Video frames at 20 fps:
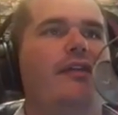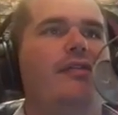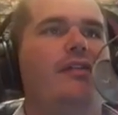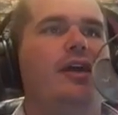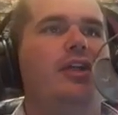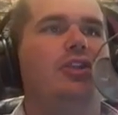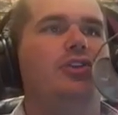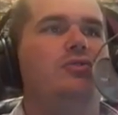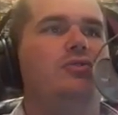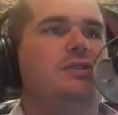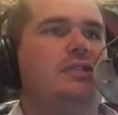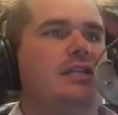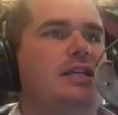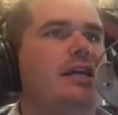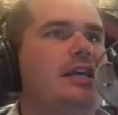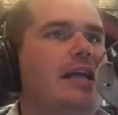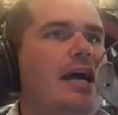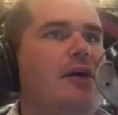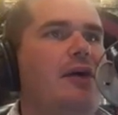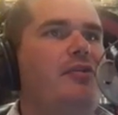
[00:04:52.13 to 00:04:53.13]
and then you see
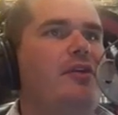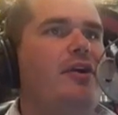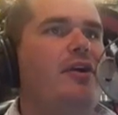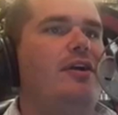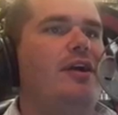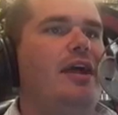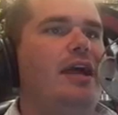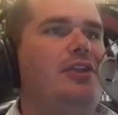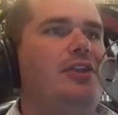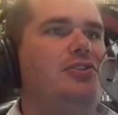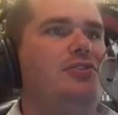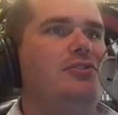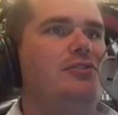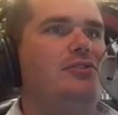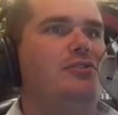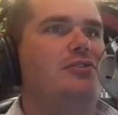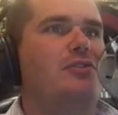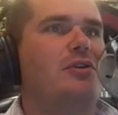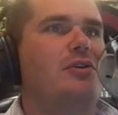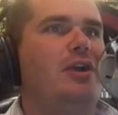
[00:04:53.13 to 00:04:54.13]
it out there and
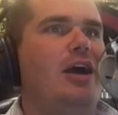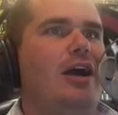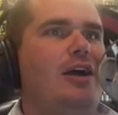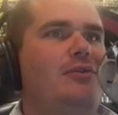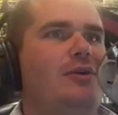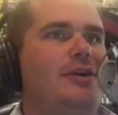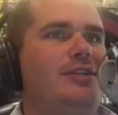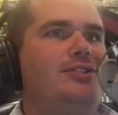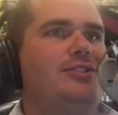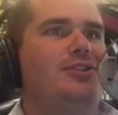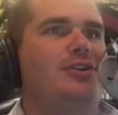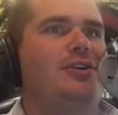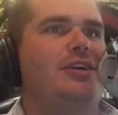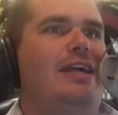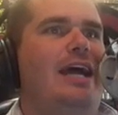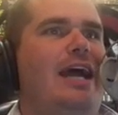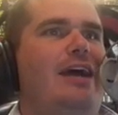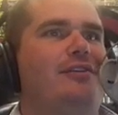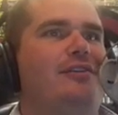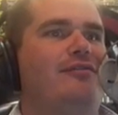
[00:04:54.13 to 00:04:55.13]
you're not quite sure
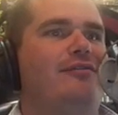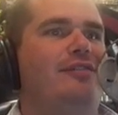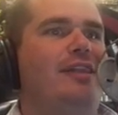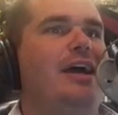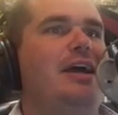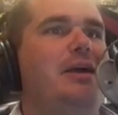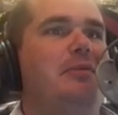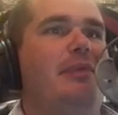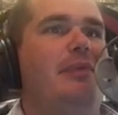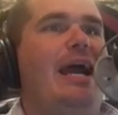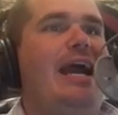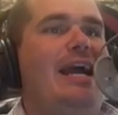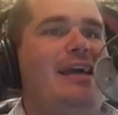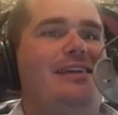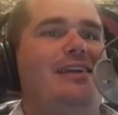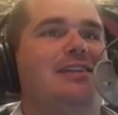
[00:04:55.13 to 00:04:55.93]
how to fly it back,